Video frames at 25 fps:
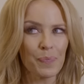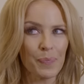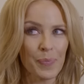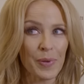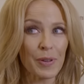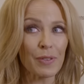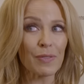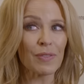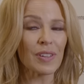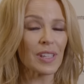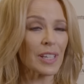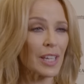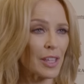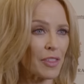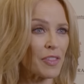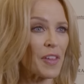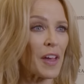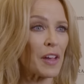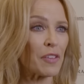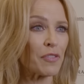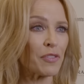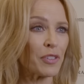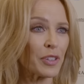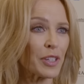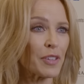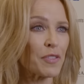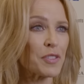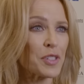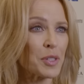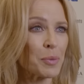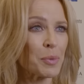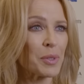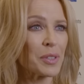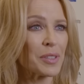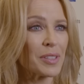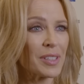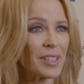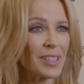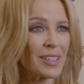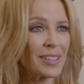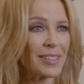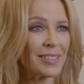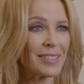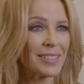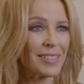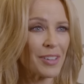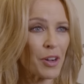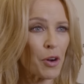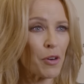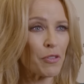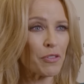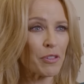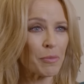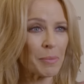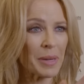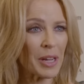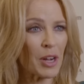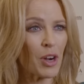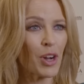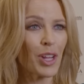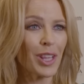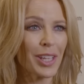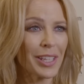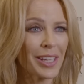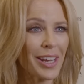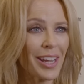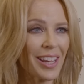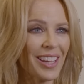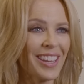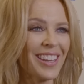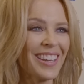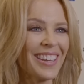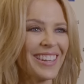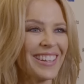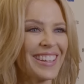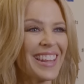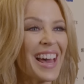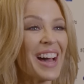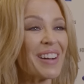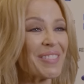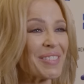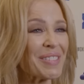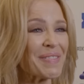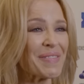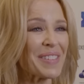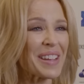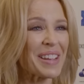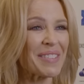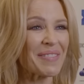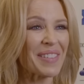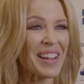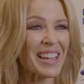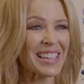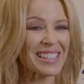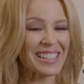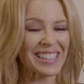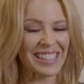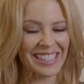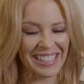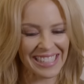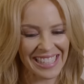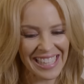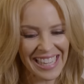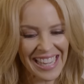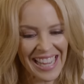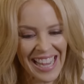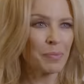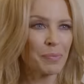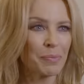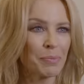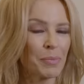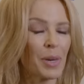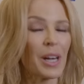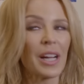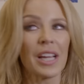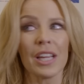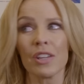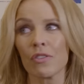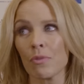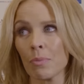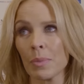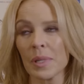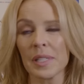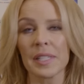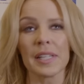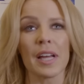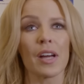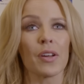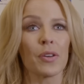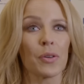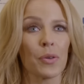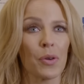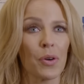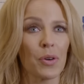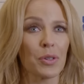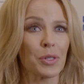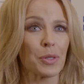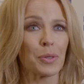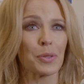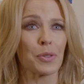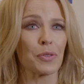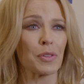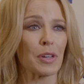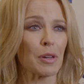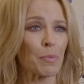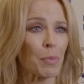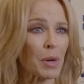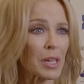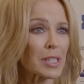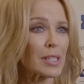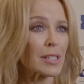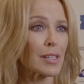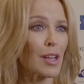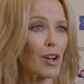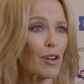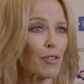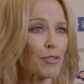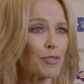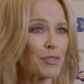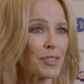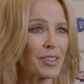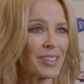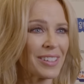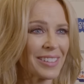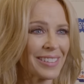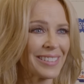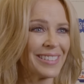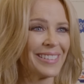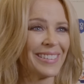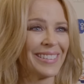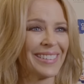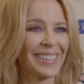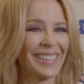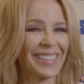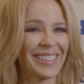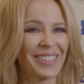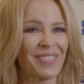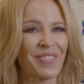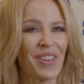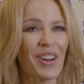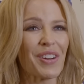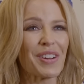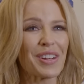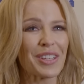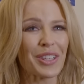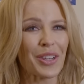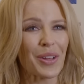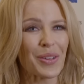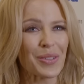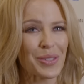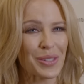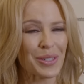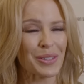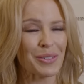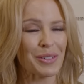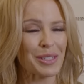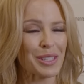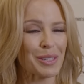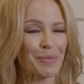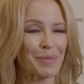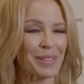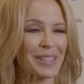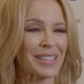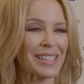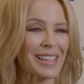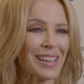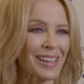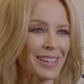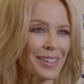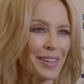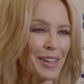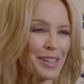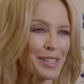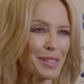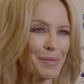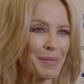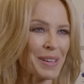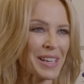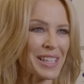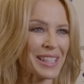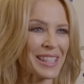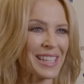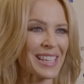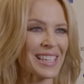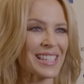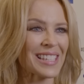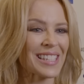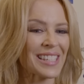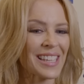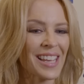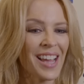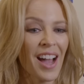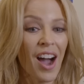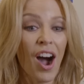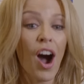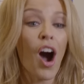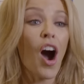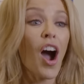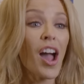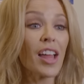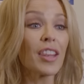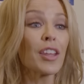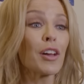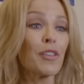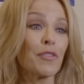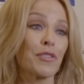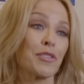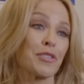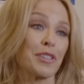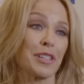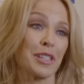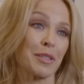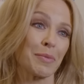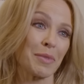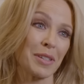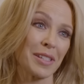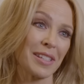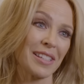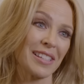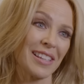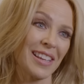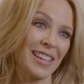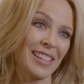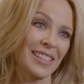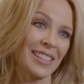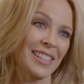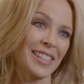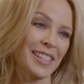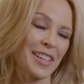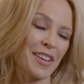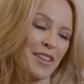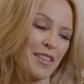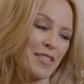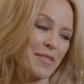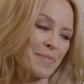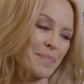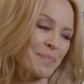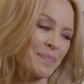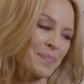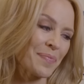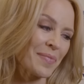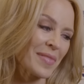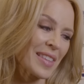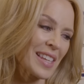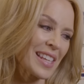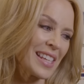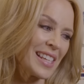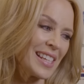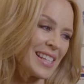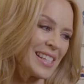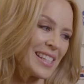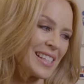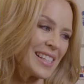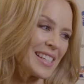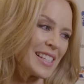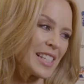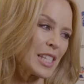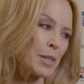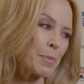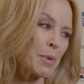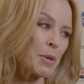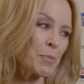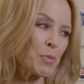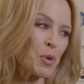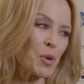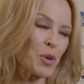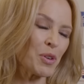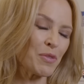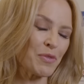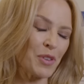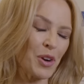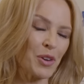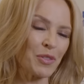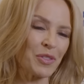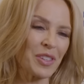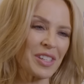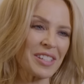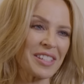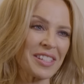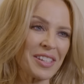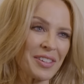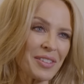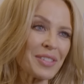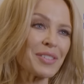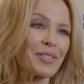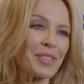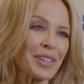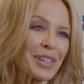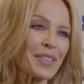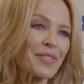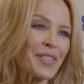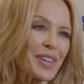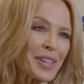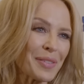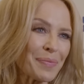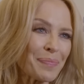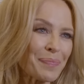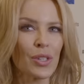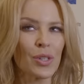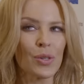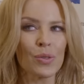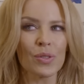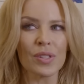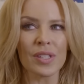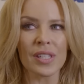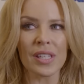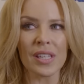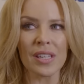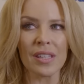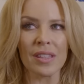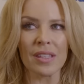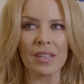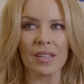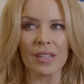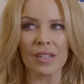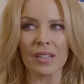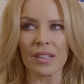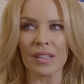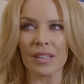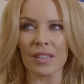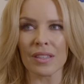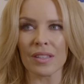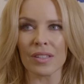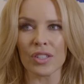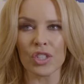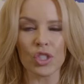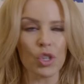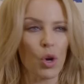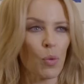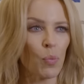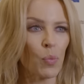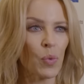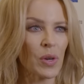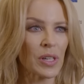be really thankful if someone could offer me a holiday. That would be amazing. Might even be down at Oxford Street myself, very close to Christmas, getting last minute things. I love Christmas, and to be more involved this year is really fun. You see the shop